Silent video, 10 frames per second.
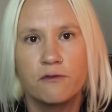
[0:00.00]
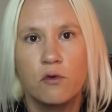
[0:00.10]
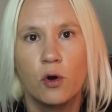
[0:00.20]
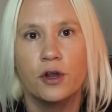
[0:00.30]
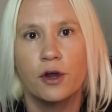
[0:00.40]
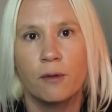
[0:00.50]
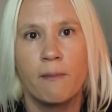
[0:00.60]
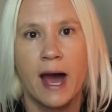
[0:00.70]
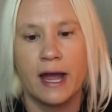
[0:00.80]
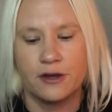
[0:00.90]
for your
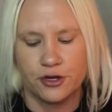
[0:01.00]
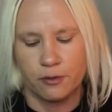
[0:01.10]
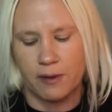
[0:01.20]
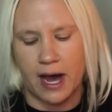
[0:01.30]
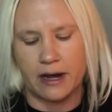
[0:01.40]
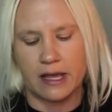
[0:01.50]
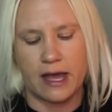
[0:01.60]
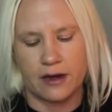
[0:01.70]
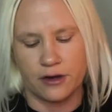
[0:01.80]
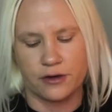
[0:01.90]
mind, your body,
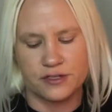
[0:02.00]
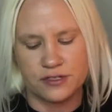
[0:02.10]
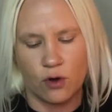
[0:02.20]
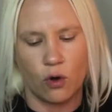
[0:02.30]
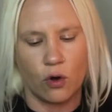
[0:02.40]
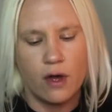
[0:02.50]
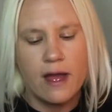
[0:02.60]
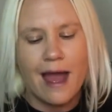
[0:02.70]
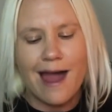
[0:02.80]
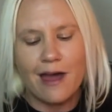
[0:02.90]
and your soul.
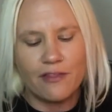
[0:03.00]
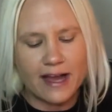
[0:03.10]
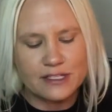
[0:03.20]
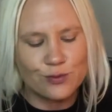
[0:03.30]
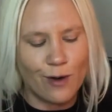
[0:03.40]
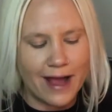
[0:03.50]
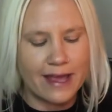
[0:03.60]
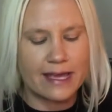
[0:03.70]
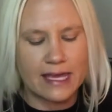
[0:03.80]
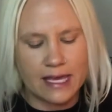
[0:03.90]
And that's why
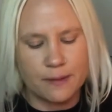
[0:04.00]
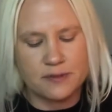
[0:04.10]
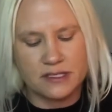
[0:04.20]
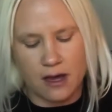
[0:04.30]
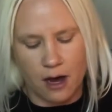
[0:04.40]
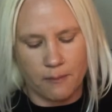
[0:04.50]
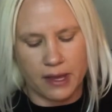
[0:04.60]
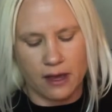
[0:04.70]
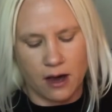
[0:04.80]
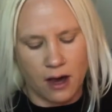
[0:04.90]
it keeps
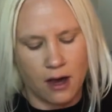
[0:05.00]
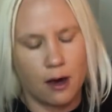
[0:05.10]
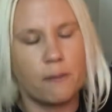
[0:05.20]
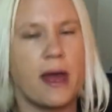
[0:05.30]
coming up